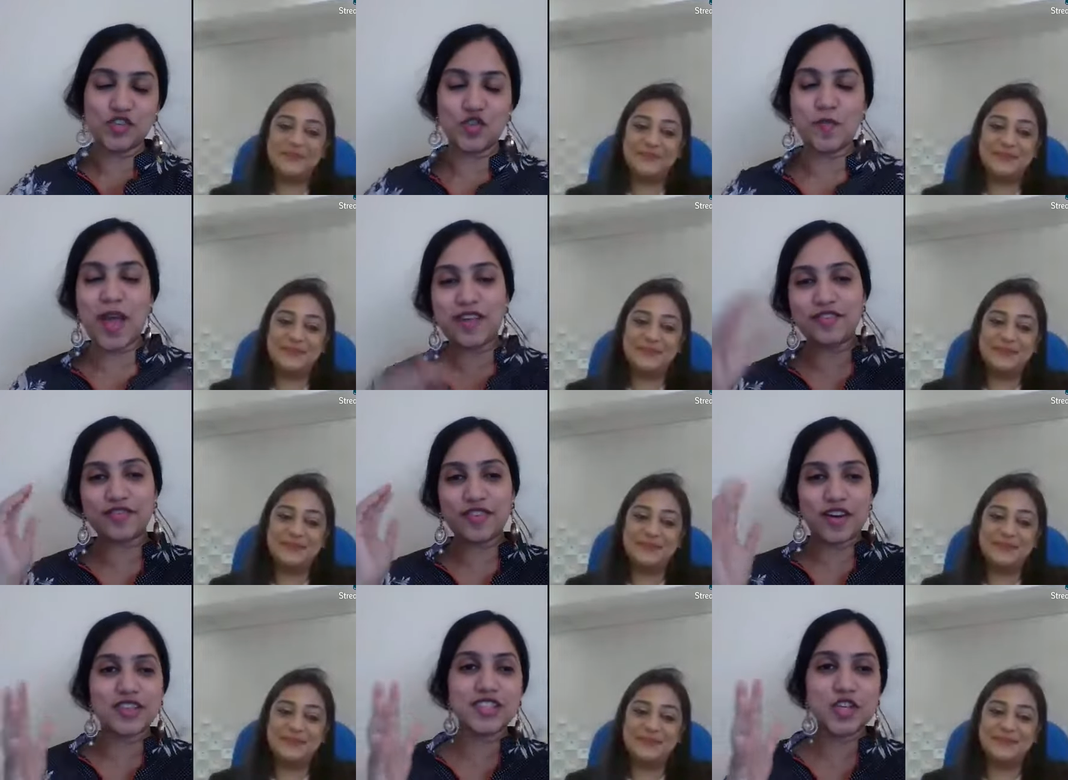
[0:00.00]
Speaker 1: So my
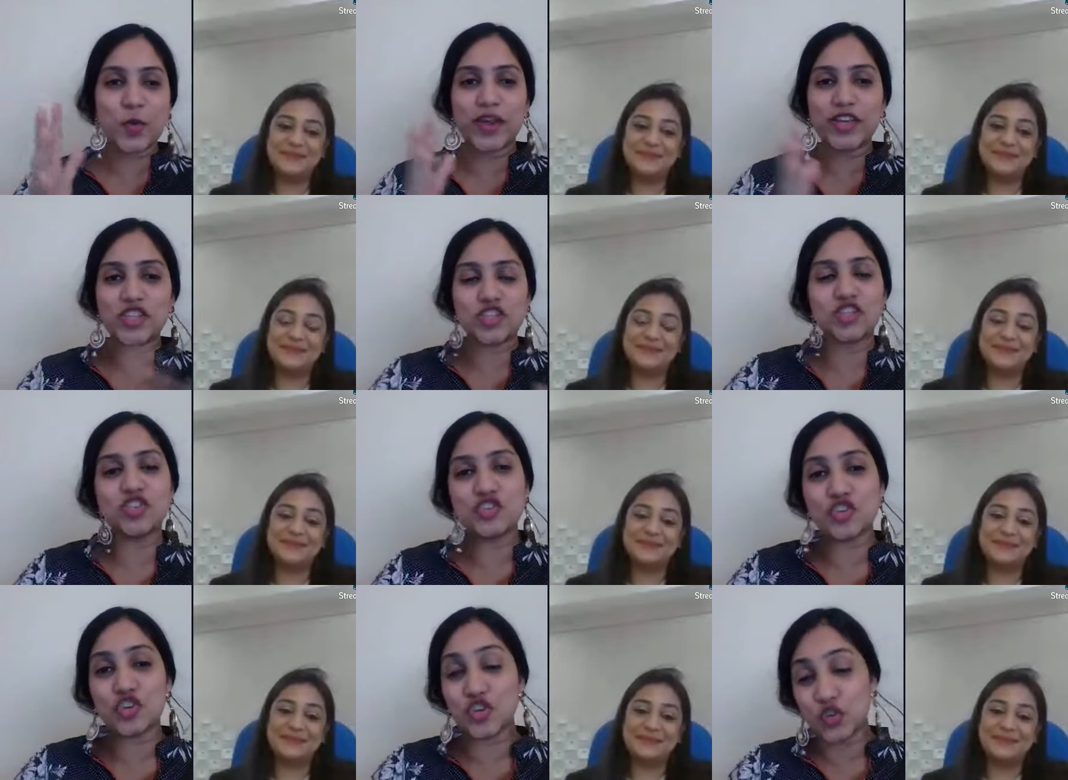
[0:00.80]
first
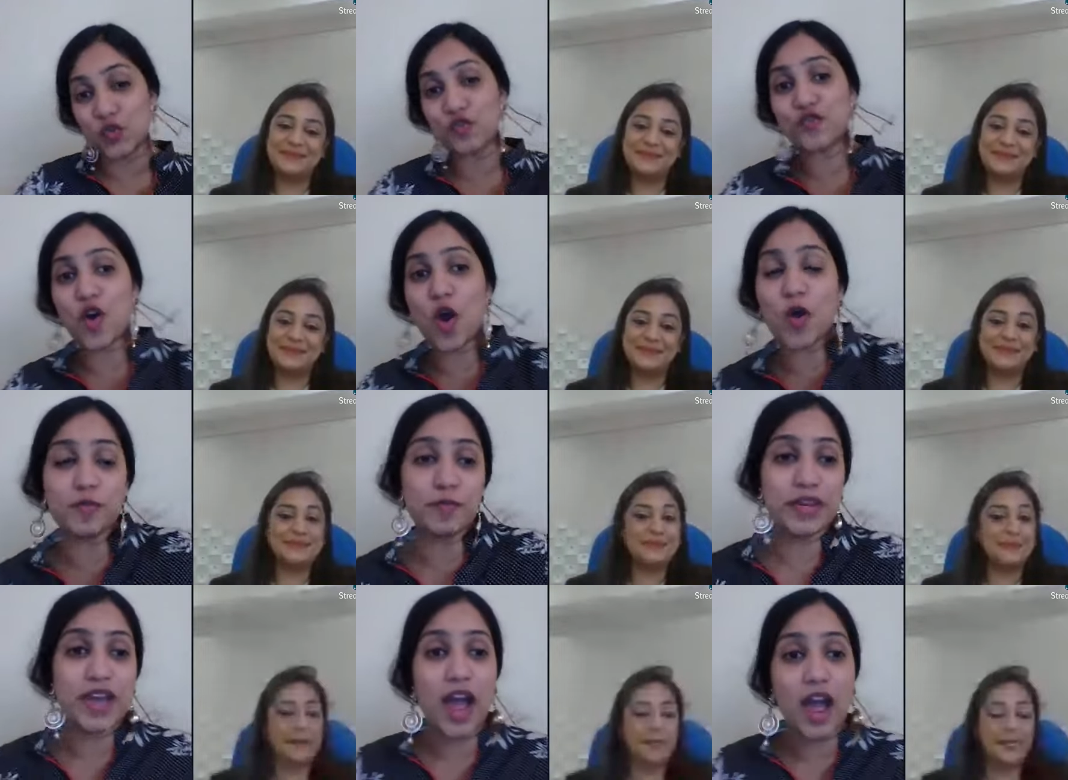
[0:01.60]
question to you
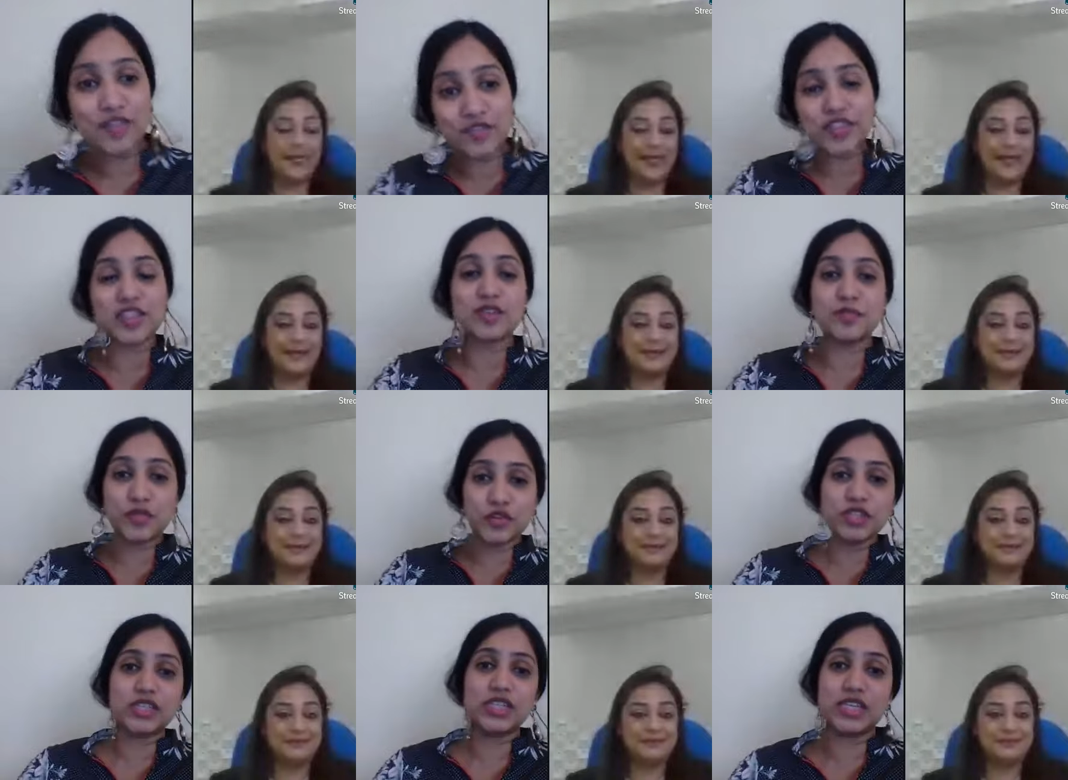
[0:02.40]
from behalf of the
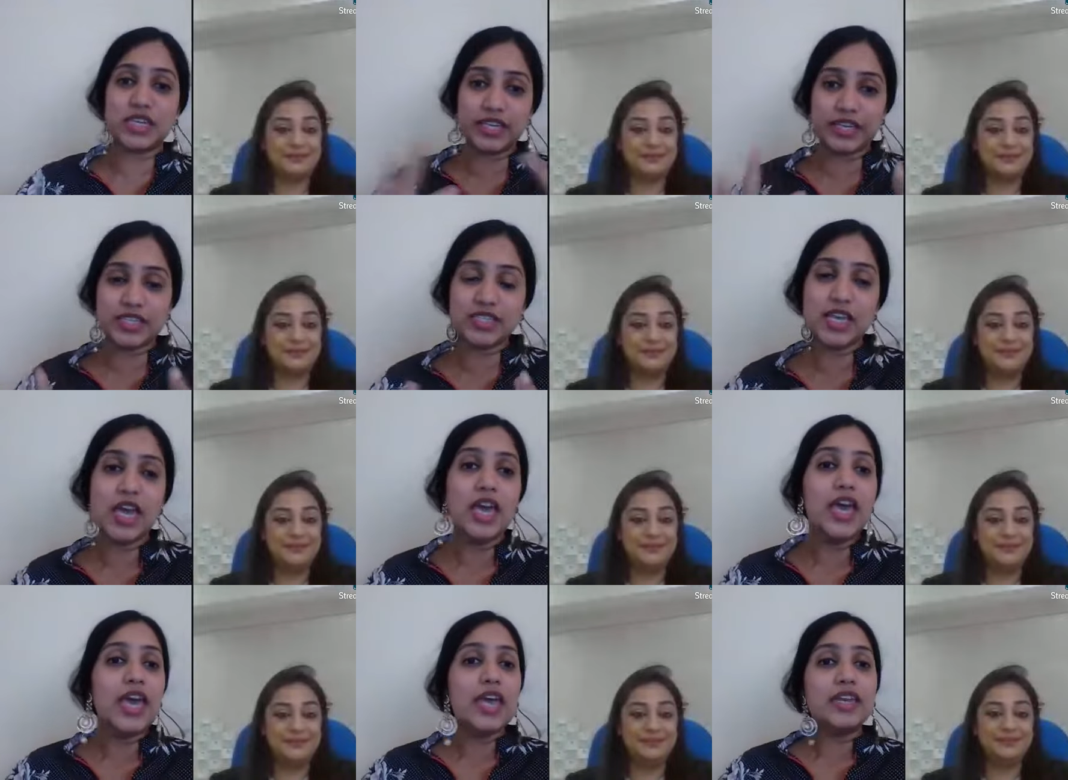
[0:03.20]
community is,
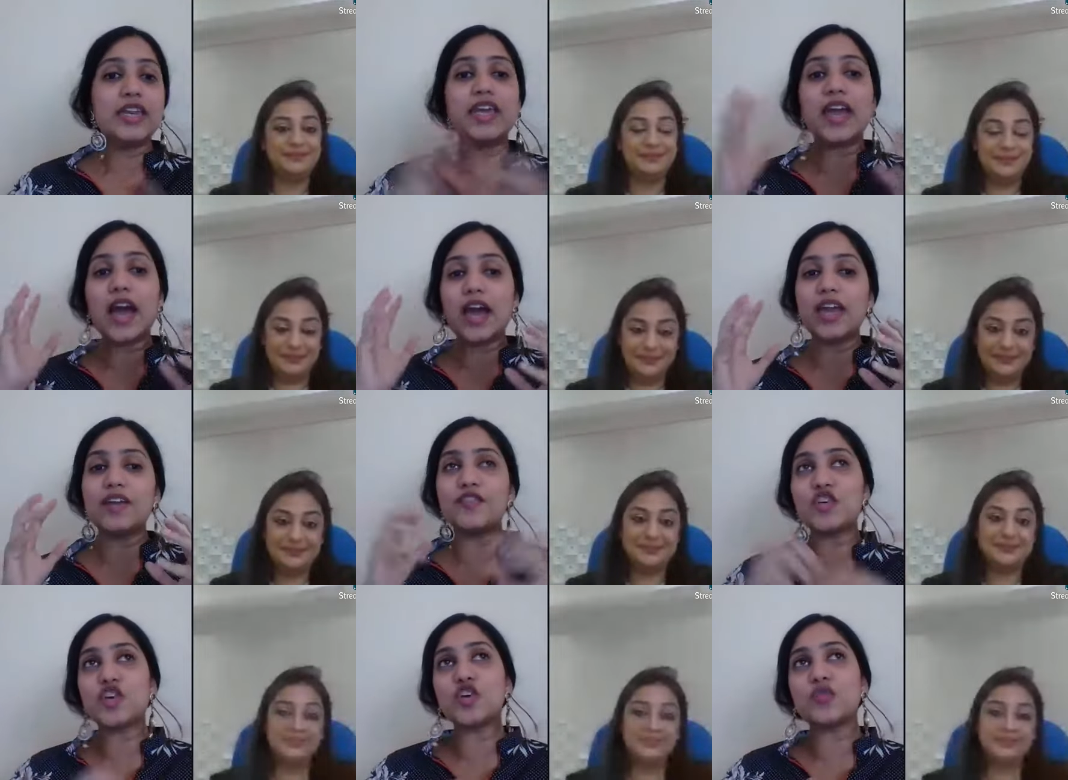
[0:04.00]
Neha,
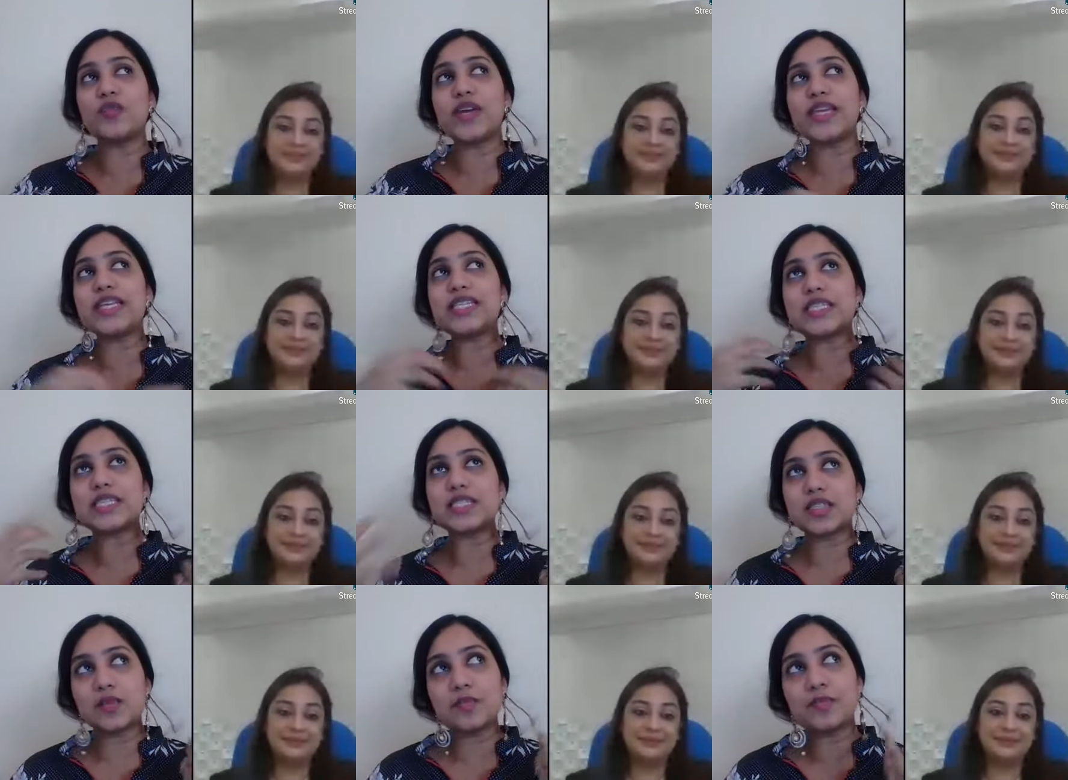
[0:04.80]
if you could very
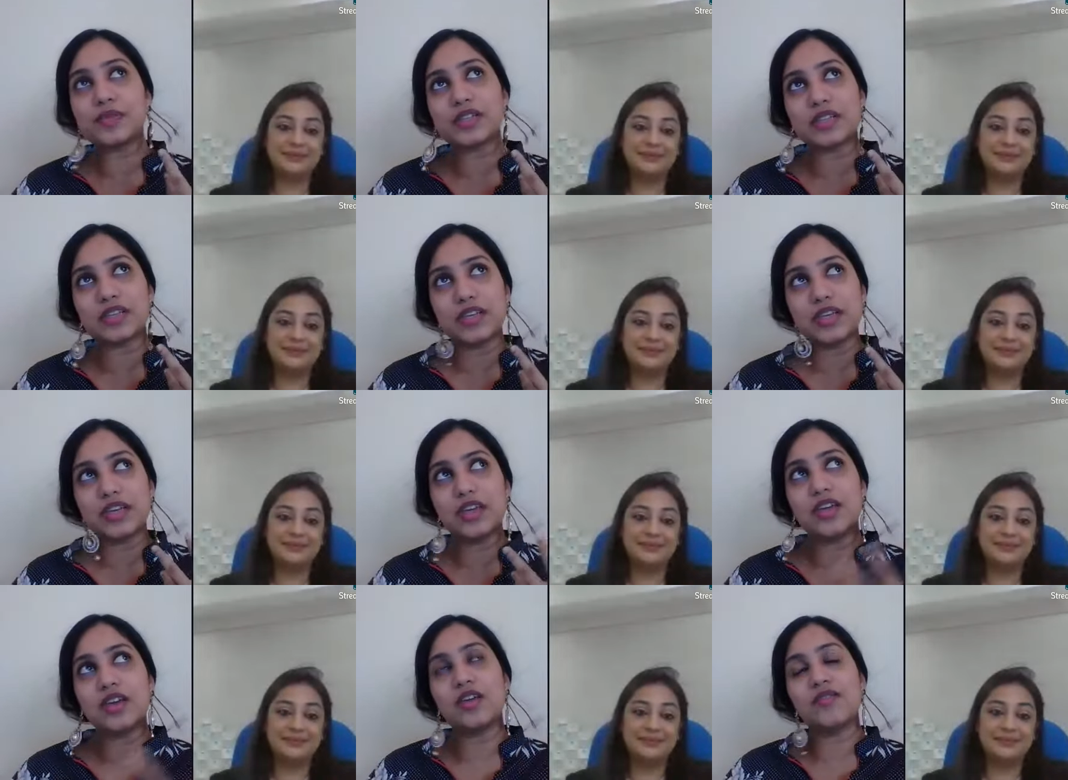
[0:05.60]

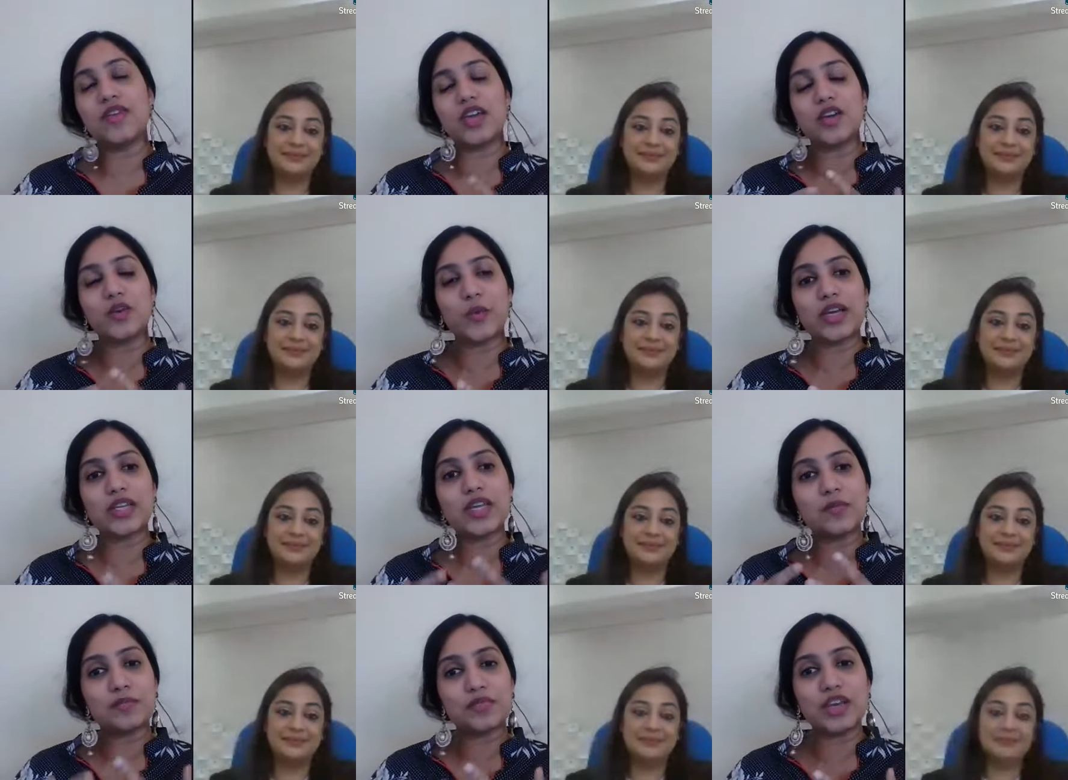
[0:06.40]
simply, very
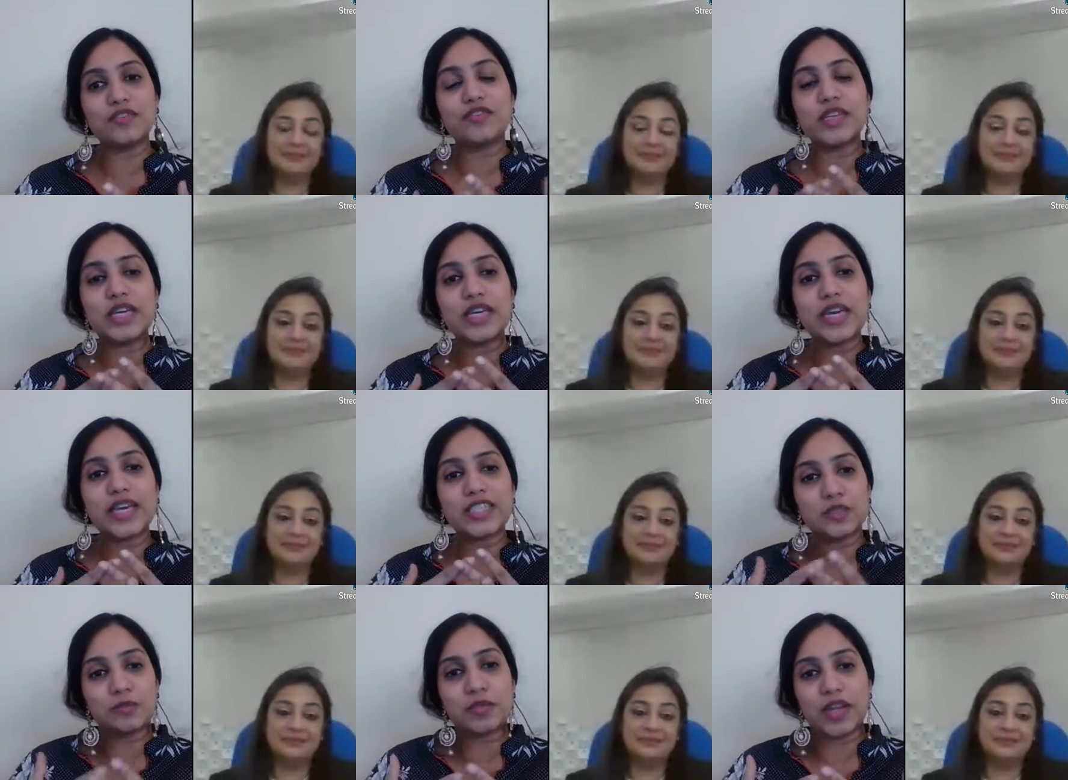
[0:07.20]
quickly, briefly
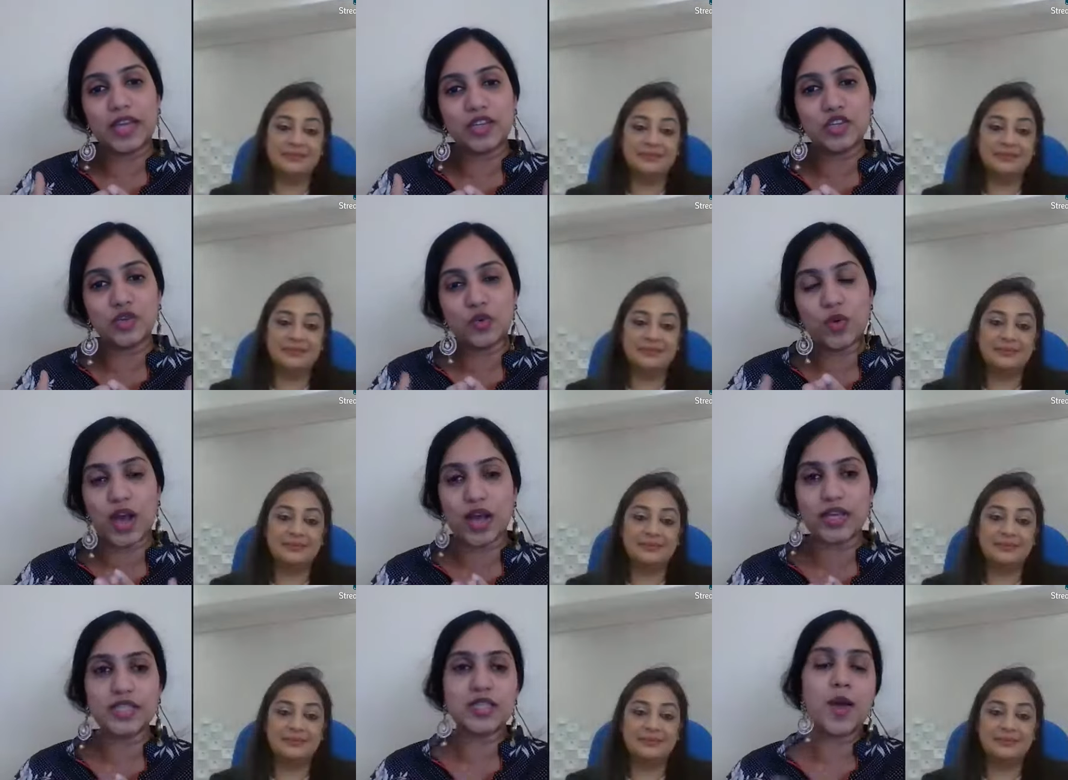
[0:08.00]
explain to
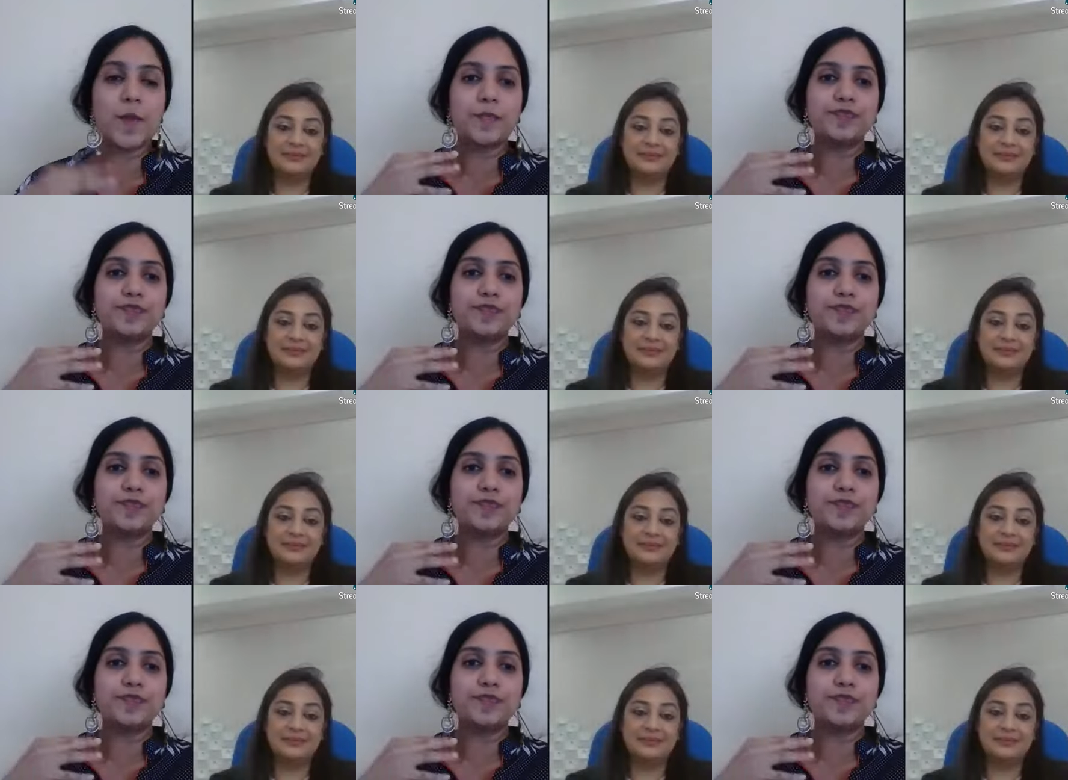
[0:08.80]
us